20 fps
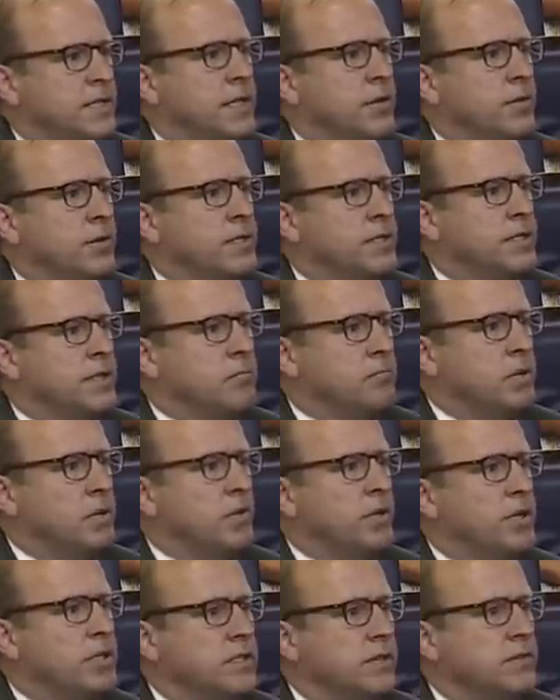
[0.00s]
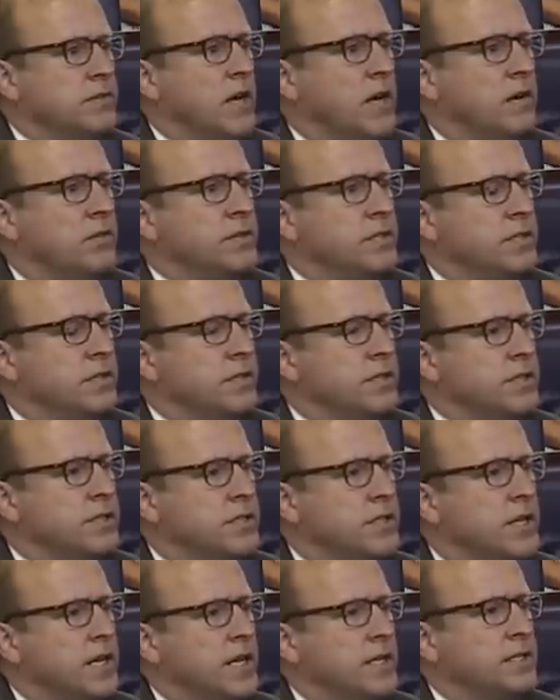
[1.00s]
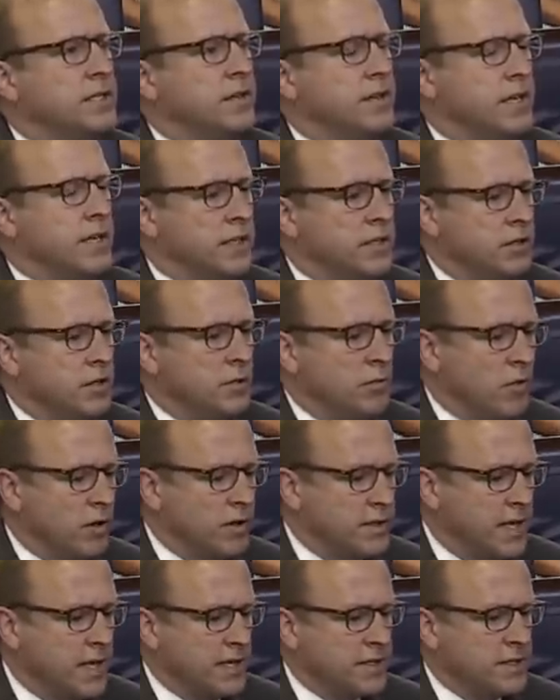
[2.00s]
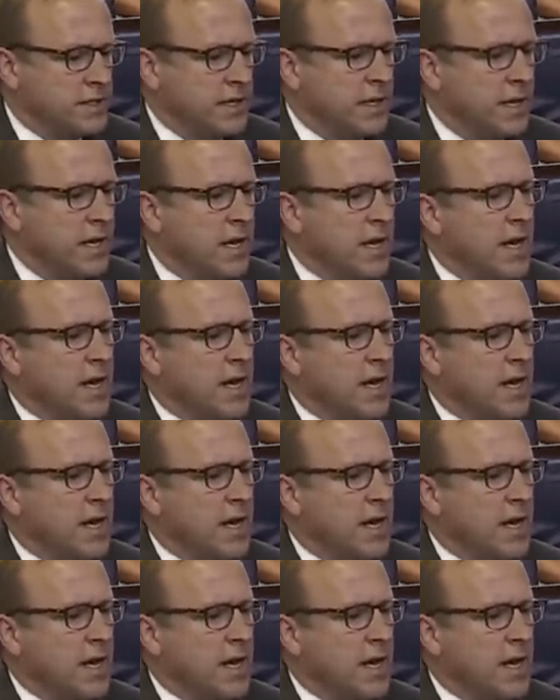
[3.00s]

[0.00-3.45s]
They want to send billions of dollars to the states so they can do more testing.